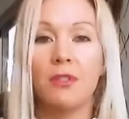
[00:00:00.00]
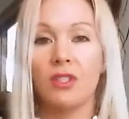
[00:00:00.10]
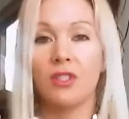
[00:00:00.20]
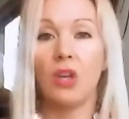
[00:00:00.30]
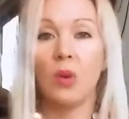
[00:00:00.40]

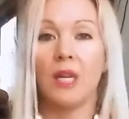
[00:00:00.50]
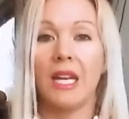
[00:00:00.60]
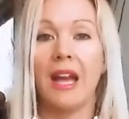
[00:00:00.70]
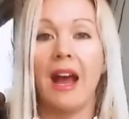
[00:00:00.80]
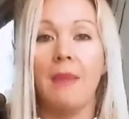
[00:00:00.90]
just don't
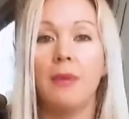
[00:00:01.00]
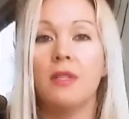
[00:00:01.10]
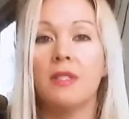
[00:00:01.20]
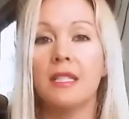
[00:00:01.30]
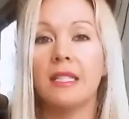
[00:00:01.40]
eat. I
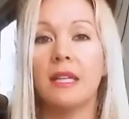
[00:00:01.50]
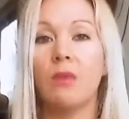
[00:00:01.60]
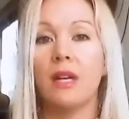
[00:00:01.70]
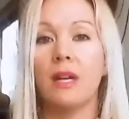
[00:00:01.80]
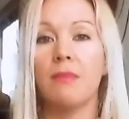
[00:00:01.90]
personally,
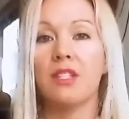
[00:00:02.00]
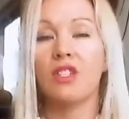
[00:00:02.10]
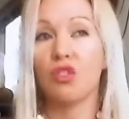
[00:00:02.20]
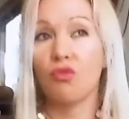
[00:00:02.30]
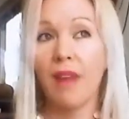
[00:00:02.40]
when I'm
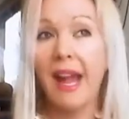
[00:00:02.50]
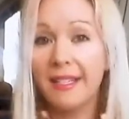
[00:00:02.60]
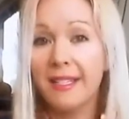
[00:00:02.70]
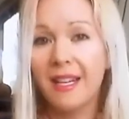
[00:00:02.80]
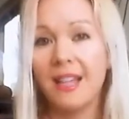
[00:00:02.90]

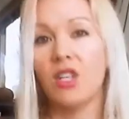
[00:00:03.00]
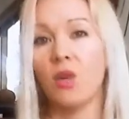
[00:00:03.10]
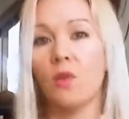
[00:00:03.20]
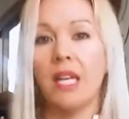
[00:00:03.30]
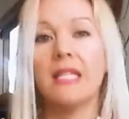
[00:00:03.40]
stressed, I
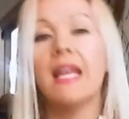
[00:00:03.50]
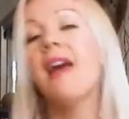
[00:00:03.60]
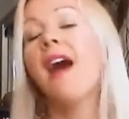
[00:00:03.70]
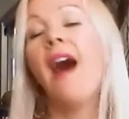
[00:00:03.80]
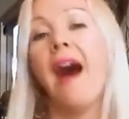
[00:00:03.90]
don't eat.
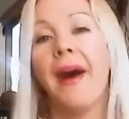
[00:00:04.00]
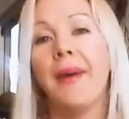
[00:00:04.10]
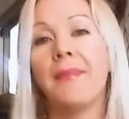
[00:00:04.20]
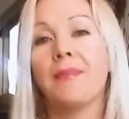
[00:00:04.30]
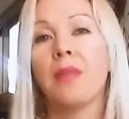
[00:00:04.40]

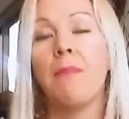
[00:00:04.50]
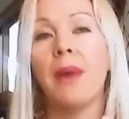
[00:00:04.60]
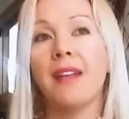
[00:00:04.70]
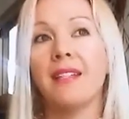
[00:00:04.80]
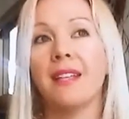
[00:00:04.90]
Um,
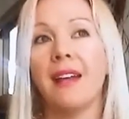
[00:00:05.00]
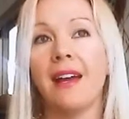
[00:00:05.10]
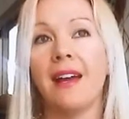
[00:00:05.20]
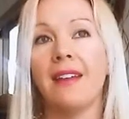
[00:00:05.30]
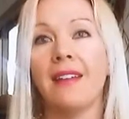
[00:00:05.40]
but
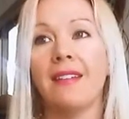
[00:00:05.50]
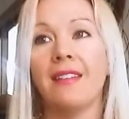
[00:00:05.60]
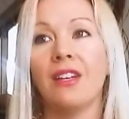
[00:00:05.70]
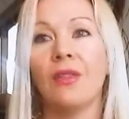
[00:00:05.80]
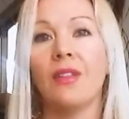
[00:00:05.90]
uh,
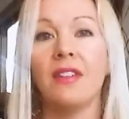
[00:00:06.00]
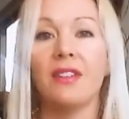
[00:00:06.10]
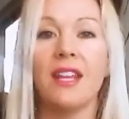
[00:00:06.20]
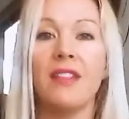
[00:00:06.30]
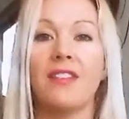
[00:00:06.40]
you know, then
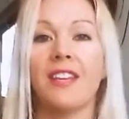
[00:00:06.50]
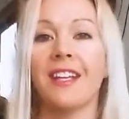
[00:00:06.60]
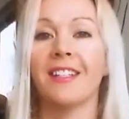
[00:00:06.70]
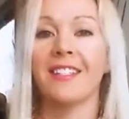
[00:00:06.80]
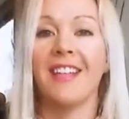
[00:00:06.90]
there's other
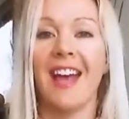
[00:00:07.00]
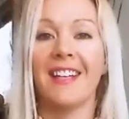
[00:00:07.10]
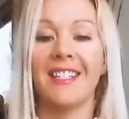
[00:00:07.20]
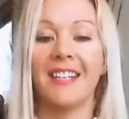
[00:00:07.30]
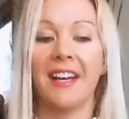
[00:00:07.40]
things
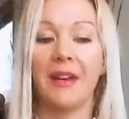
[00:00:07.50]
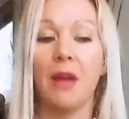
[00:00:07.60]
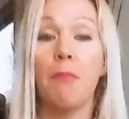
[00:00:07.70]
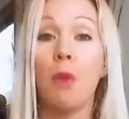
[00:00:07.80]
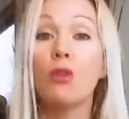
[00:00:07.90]
that uh,
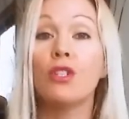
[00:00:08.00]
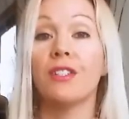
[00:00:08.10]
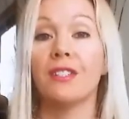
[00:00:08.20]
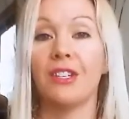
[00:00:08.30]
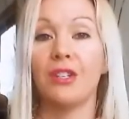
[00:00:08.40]

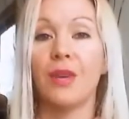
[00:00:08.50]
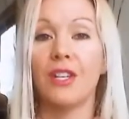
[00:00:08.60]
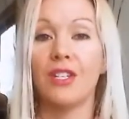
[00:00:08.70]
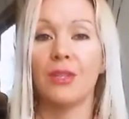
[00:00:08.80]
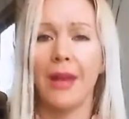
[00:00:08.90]
emotional
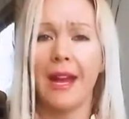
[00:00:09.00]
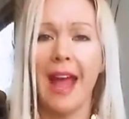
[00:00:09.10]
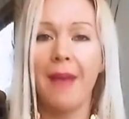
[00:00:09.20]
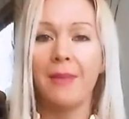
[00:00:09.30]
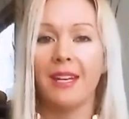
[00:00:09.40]
situations where I
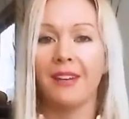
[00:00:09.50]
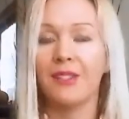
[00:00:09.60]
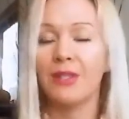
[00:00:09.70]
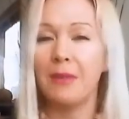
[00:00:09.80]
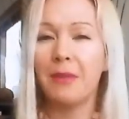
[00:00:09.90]
am an
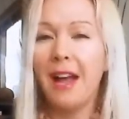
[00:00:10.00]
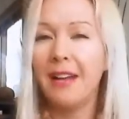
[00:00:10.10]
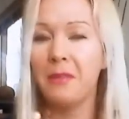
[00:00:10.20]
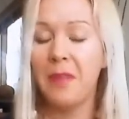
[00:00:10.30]
eater. So I'm kind of a